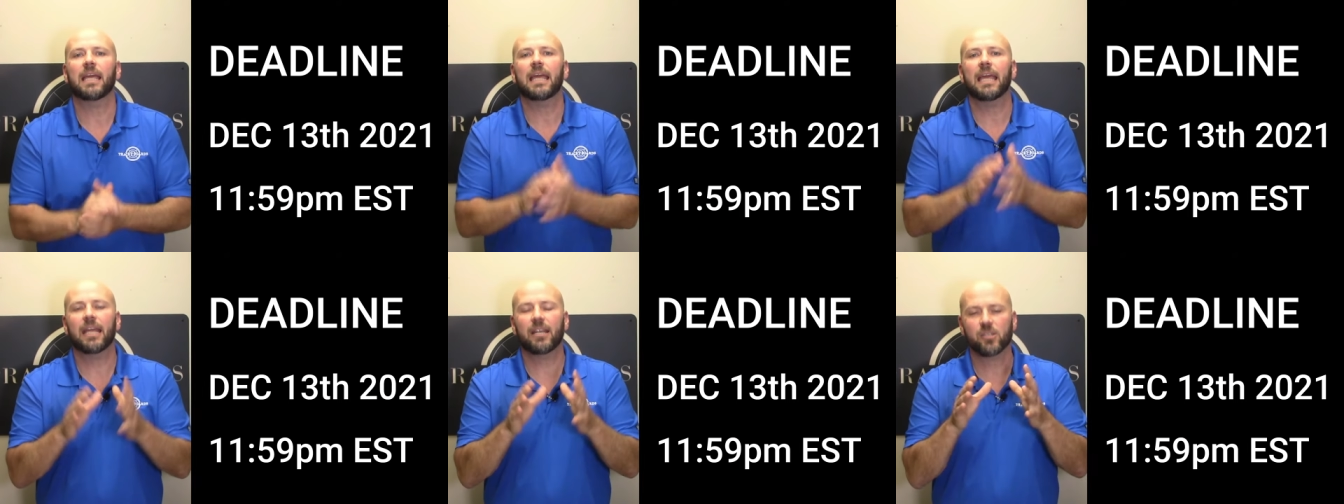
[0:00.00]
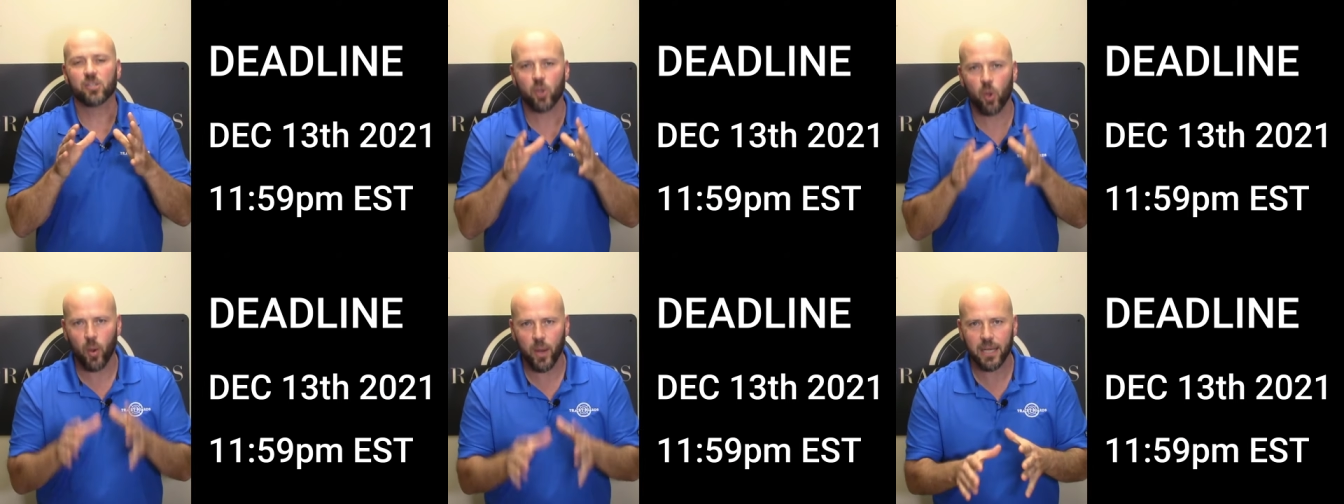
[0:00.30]
It is
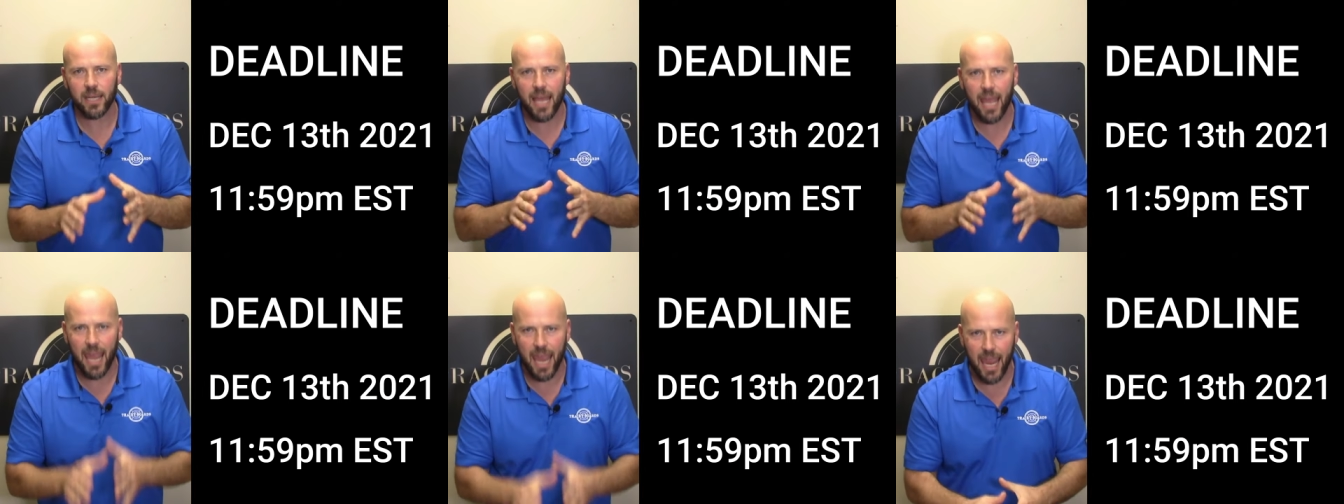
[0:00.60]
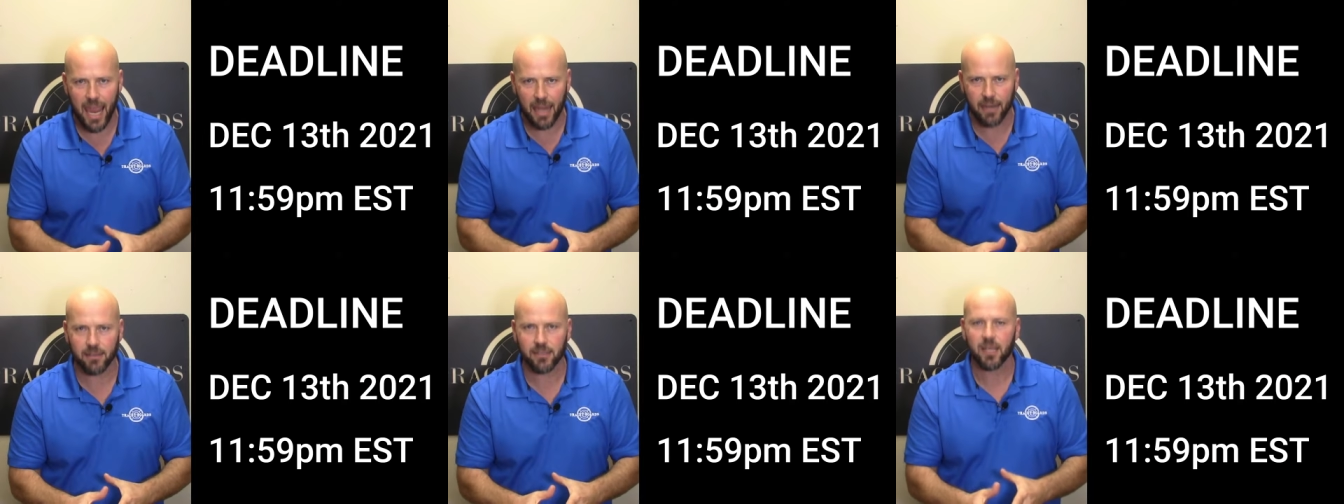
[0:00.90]
going to
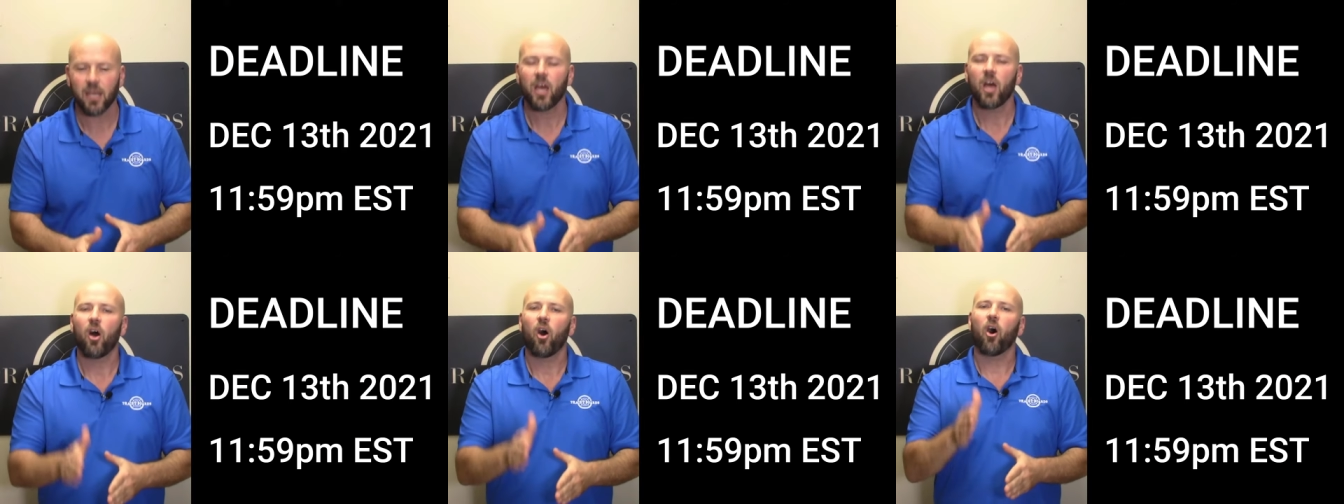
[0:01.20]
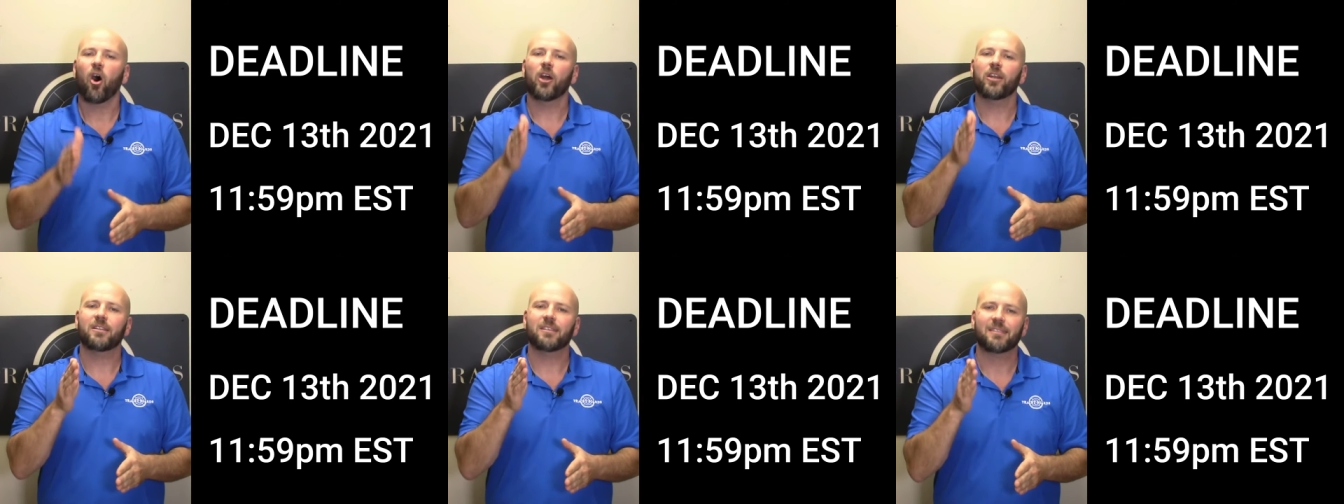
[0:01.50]
end
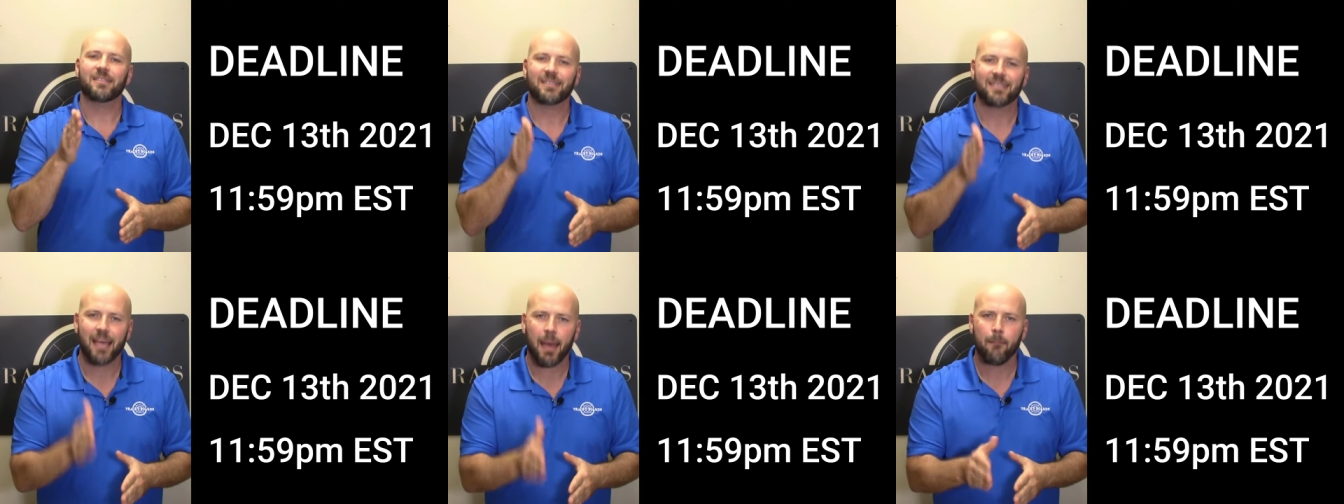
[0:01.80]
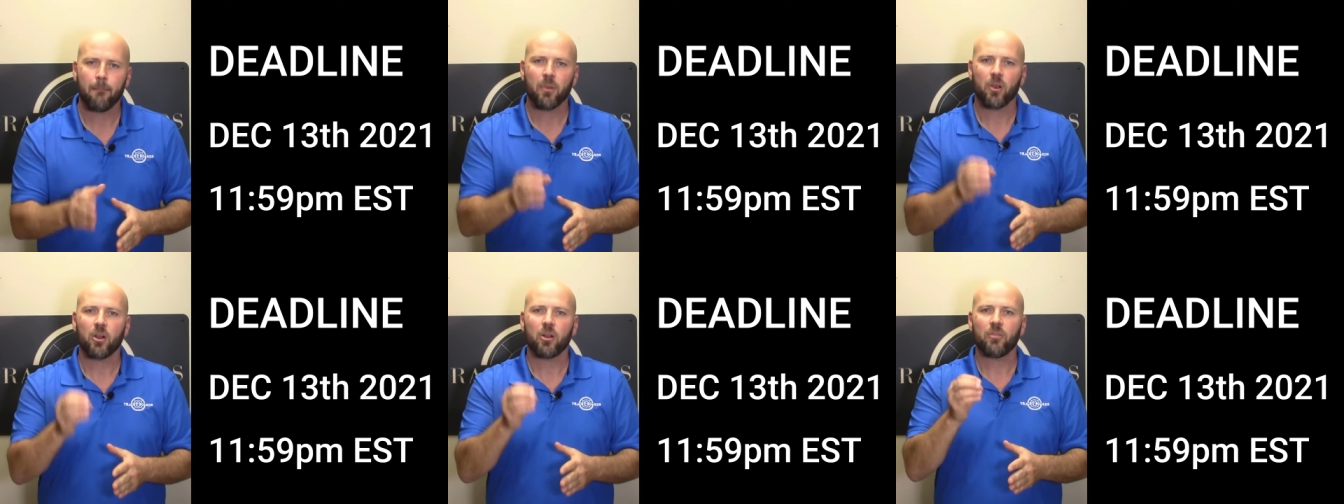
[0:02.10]
on
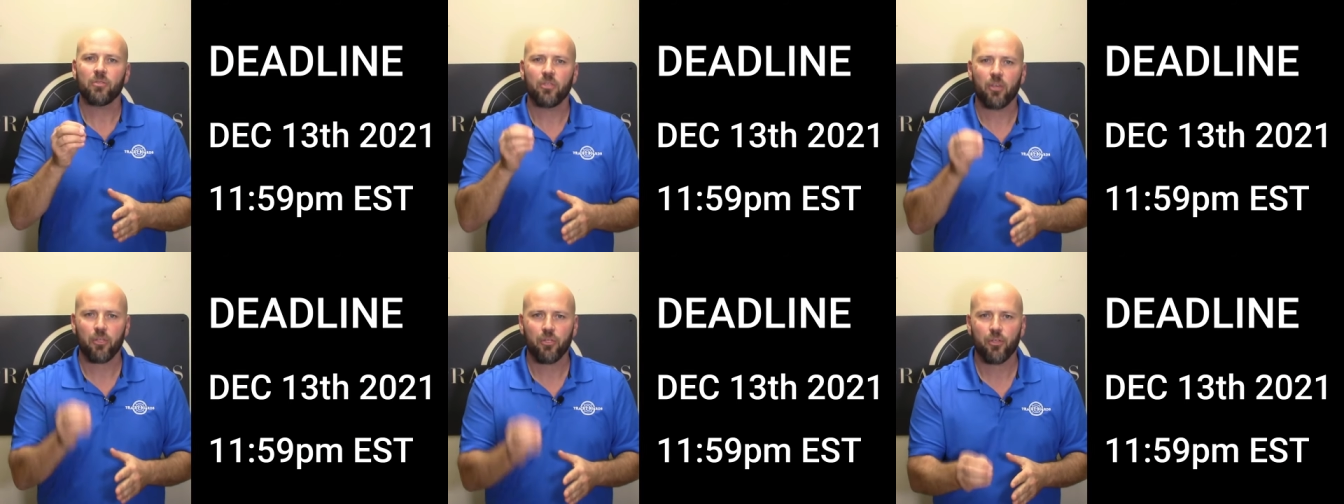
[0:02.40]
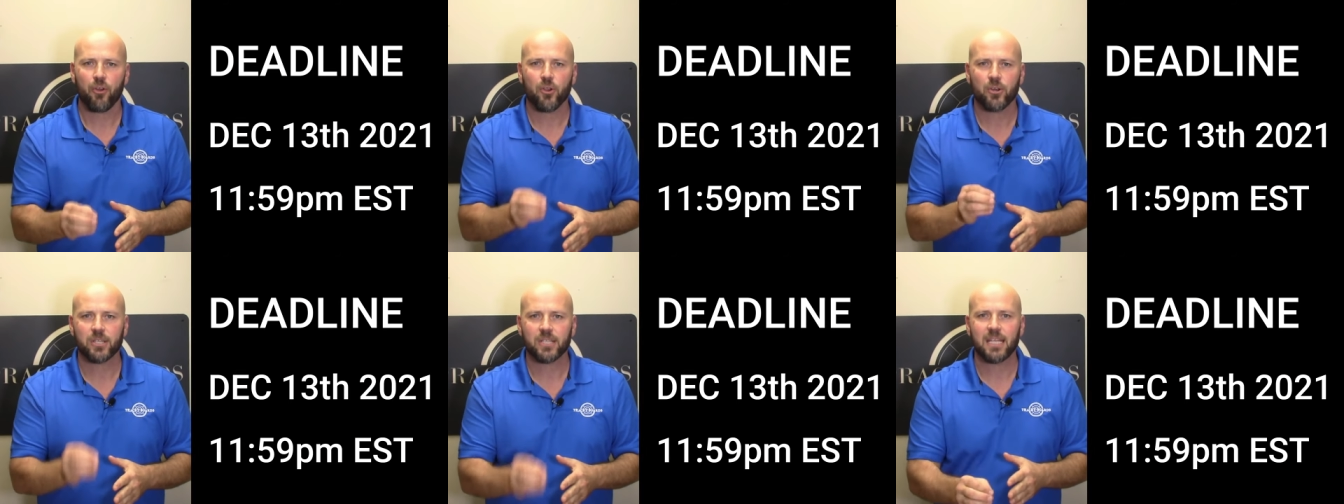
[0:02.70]
December the
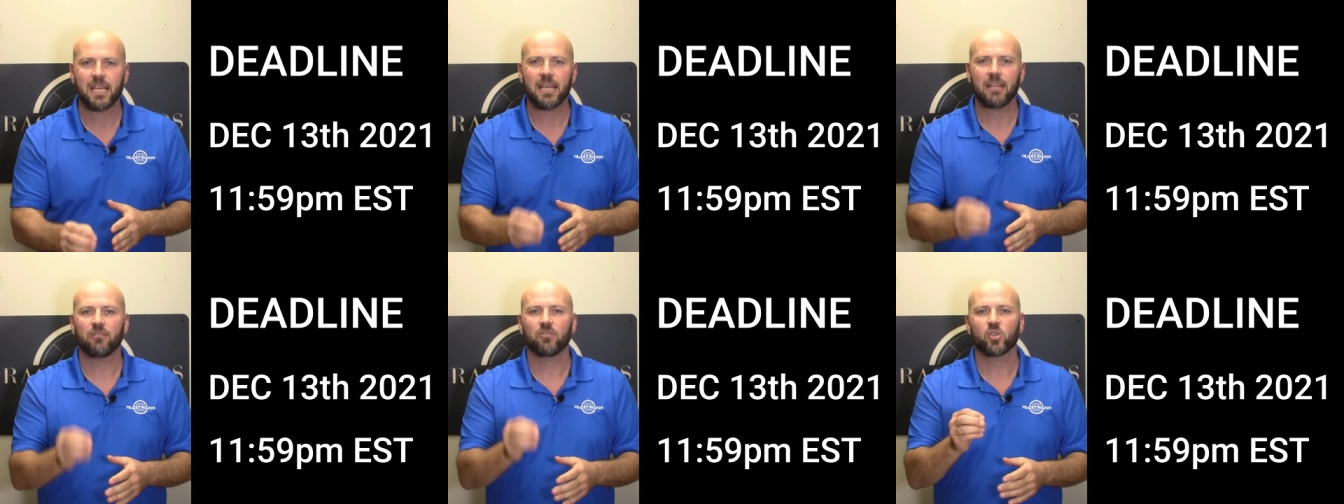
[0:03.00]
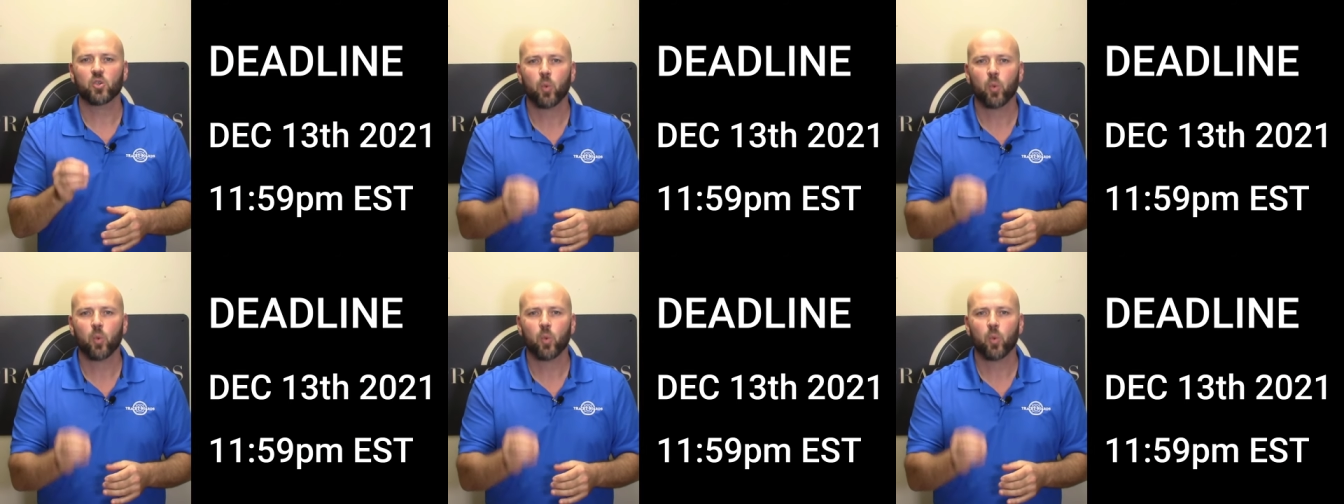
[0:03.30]
thirteenth,